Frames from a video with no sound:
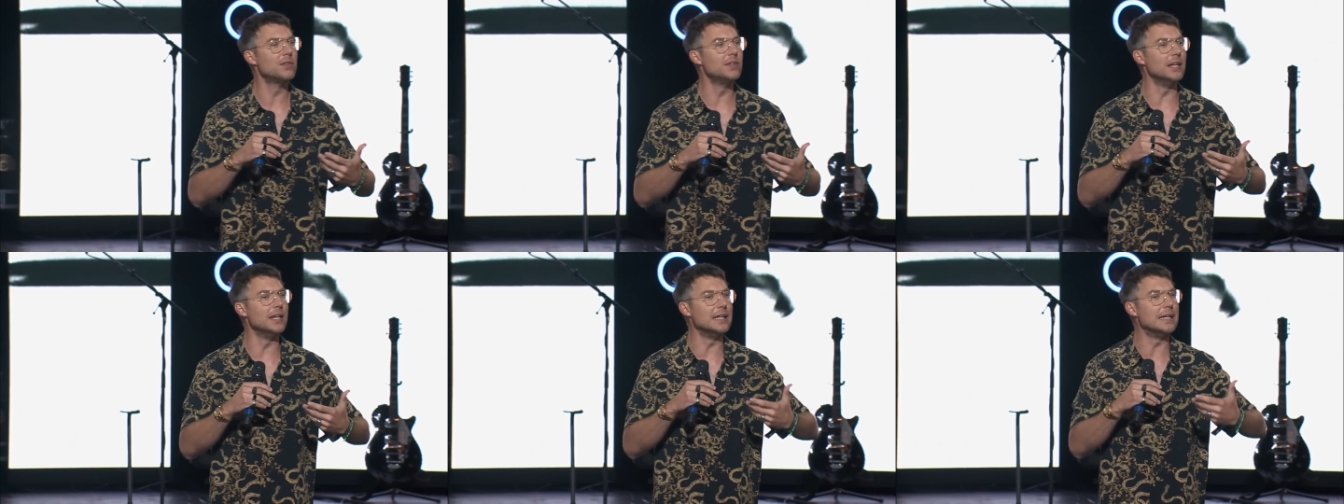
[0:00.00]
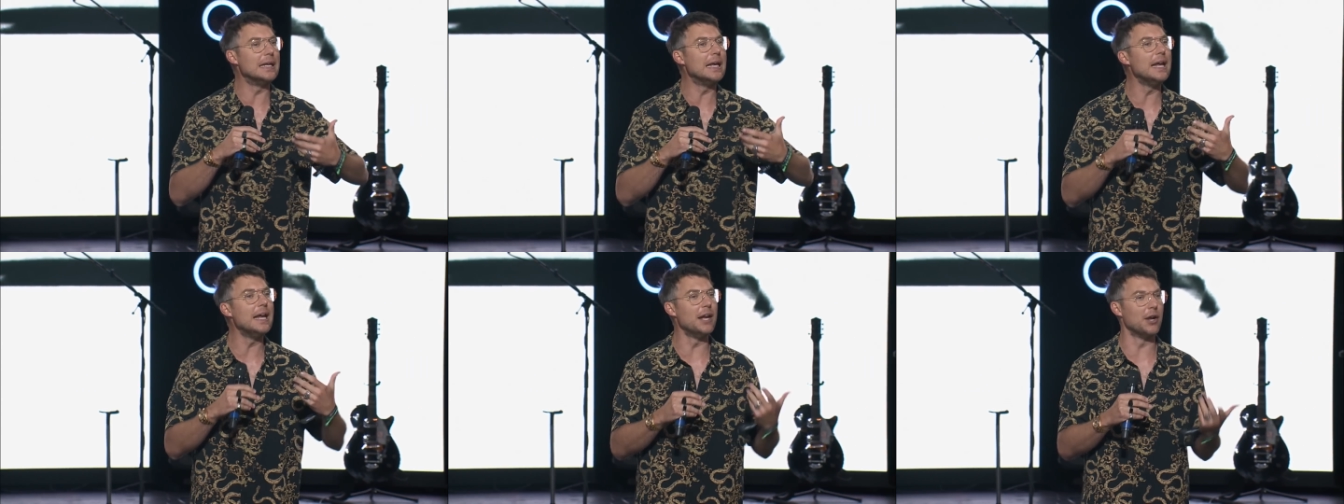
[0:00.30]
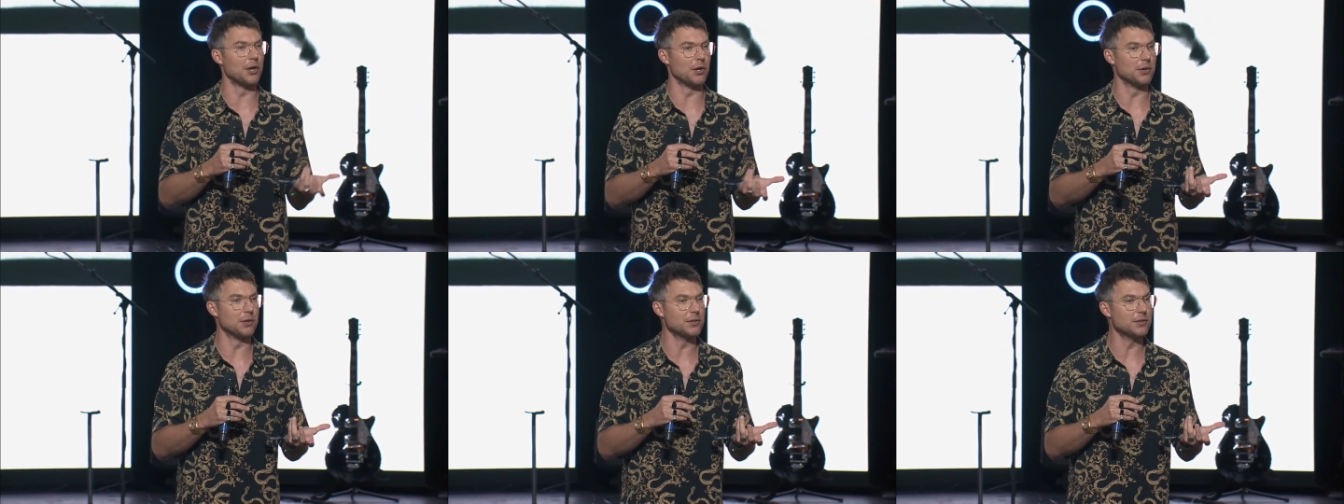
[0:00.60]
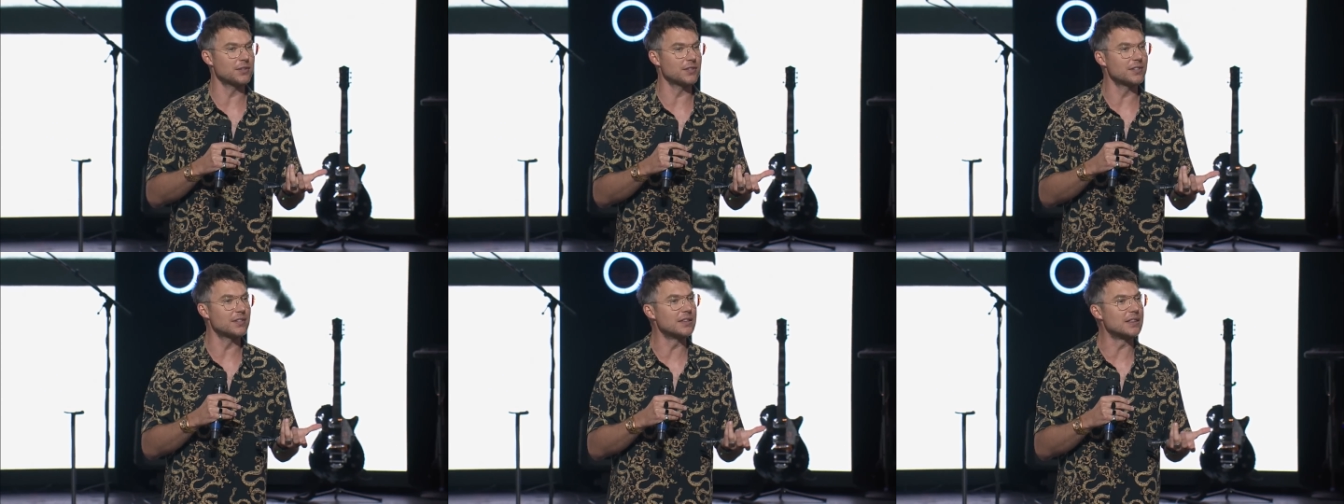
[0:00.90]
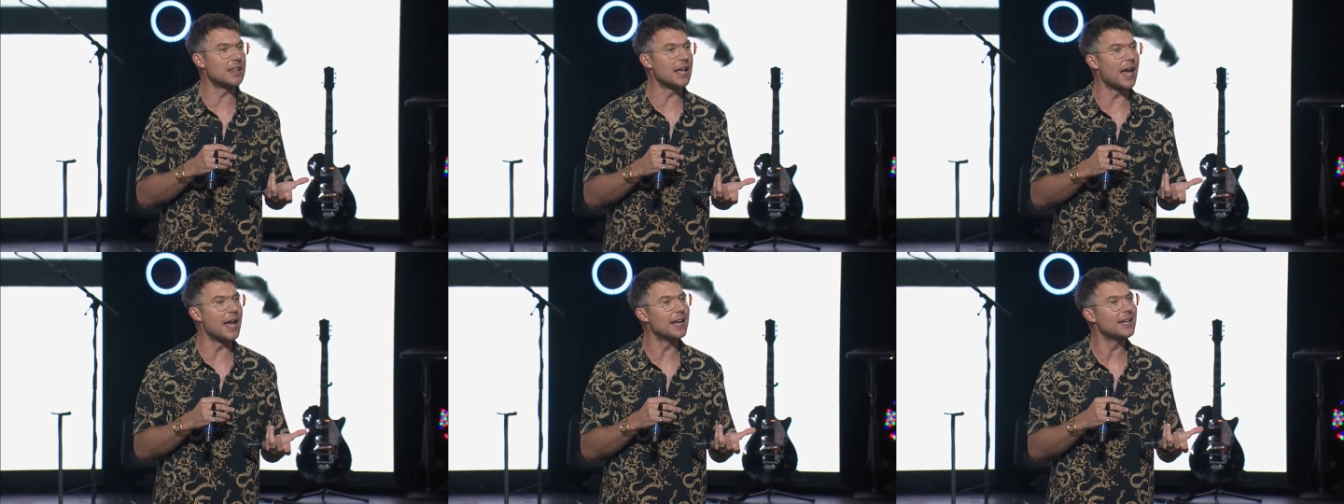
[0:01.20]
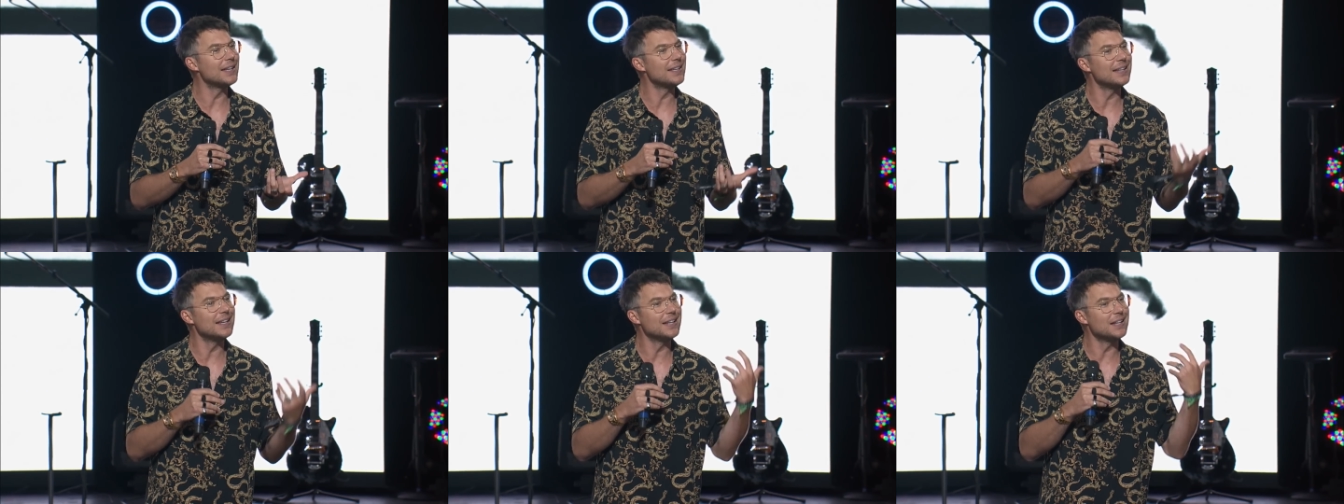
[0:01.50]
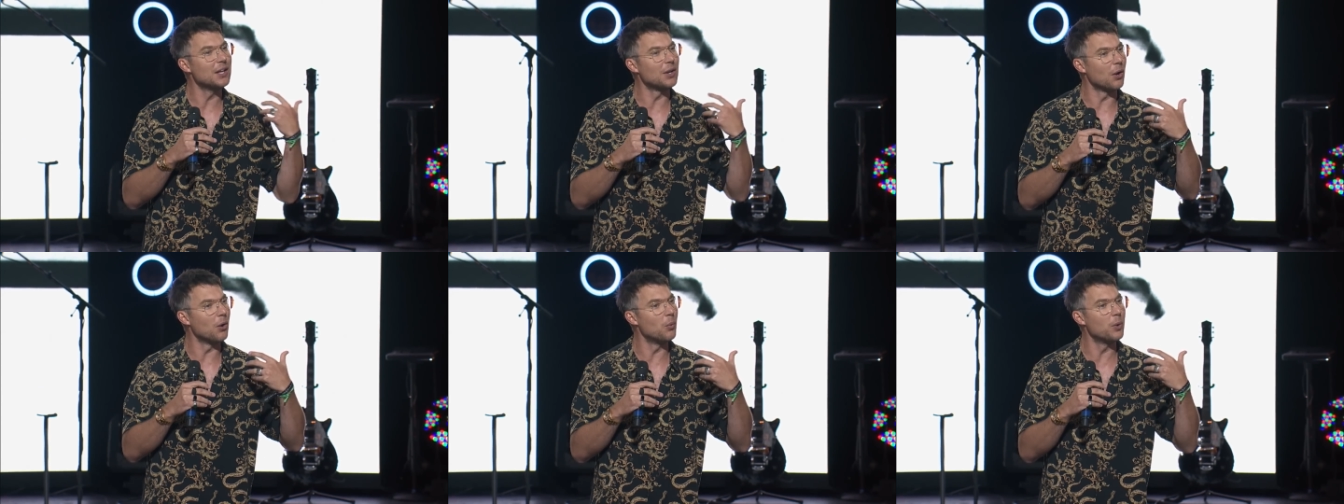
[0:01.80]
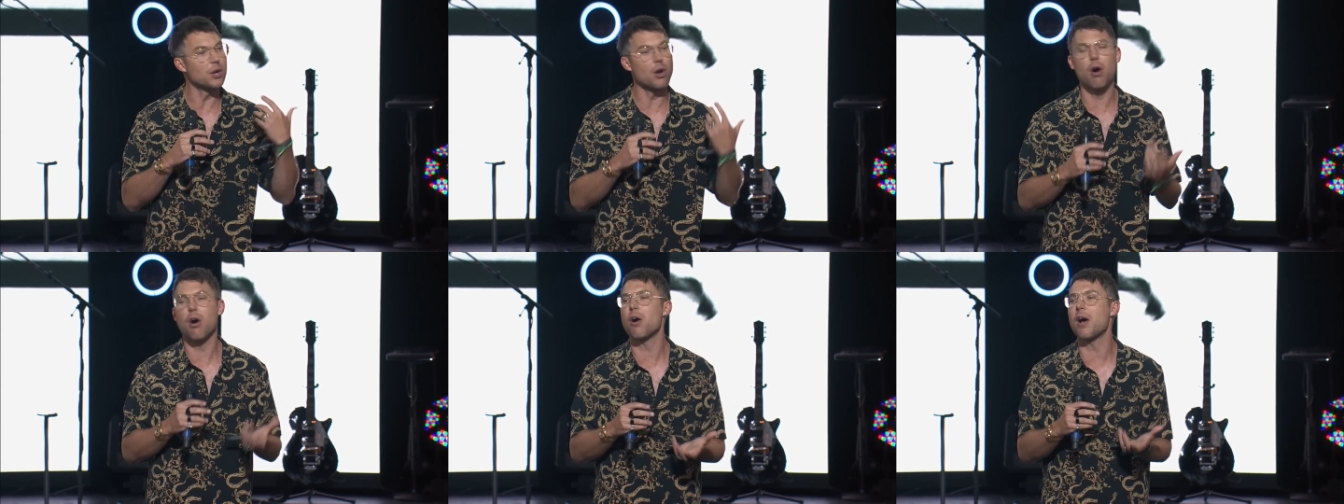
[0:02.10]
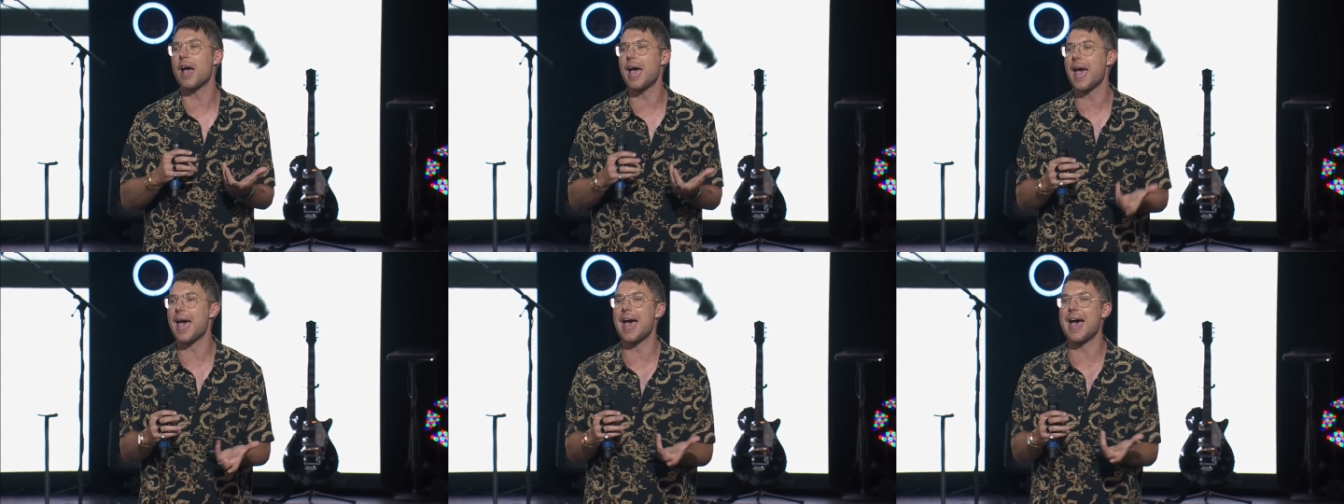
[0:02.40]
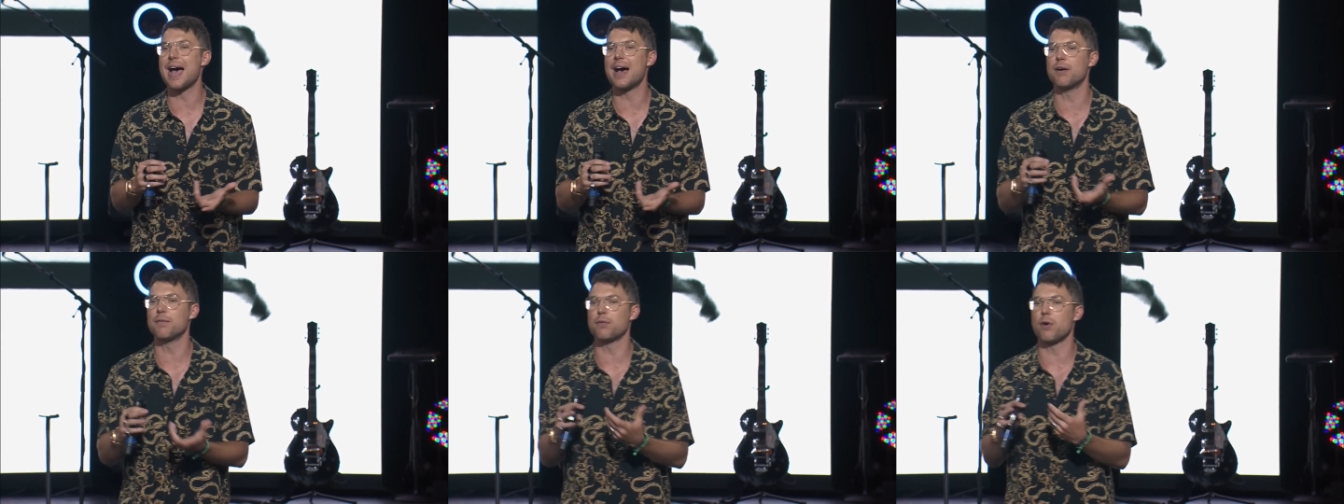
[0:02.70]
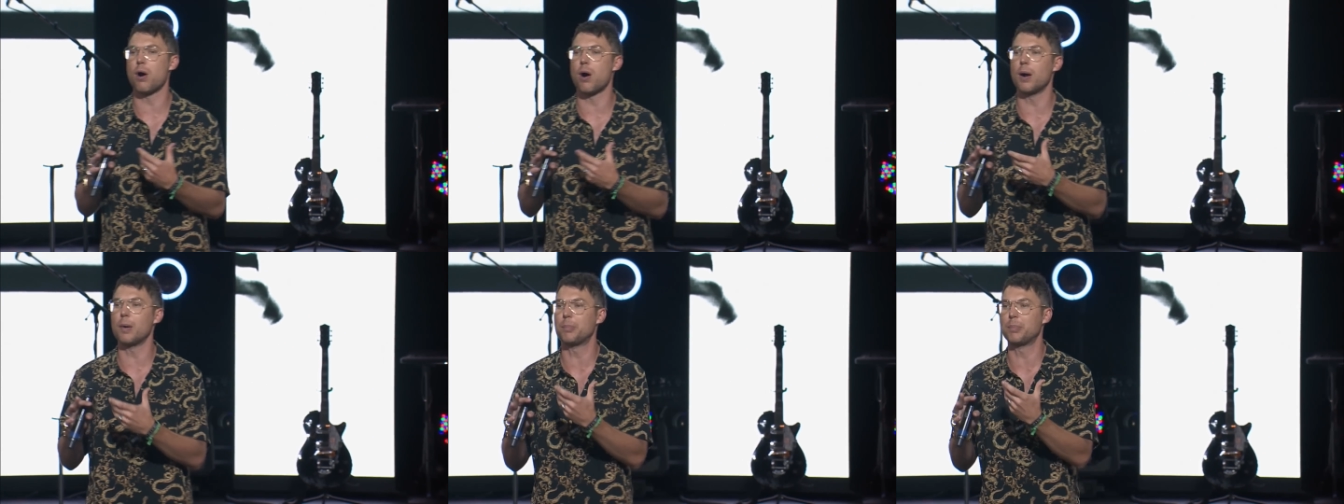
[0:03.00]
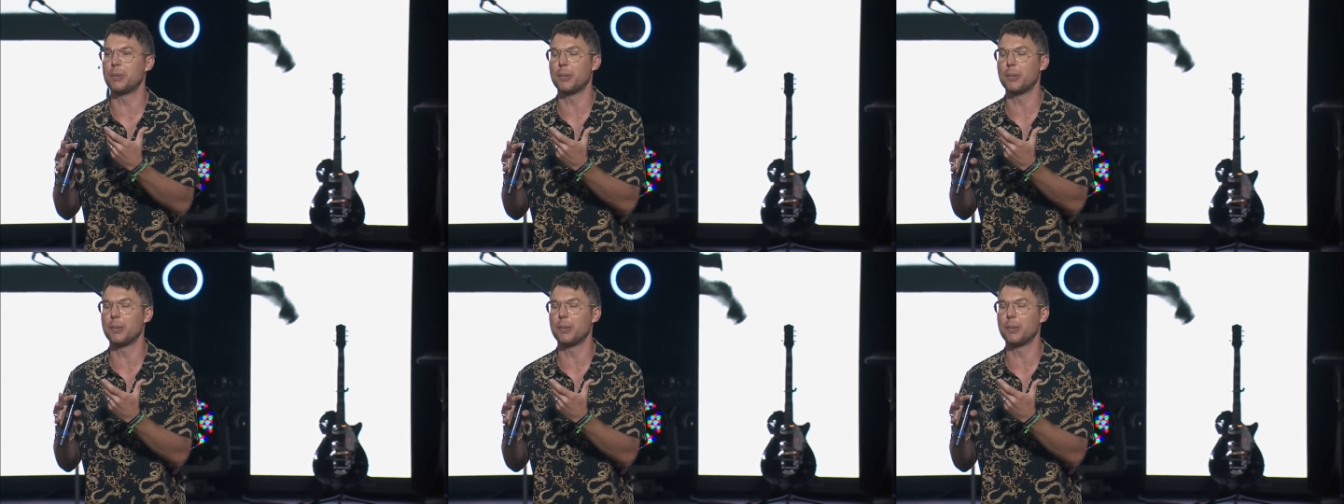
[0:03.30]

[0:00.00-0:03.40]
the years that, you know, we all have our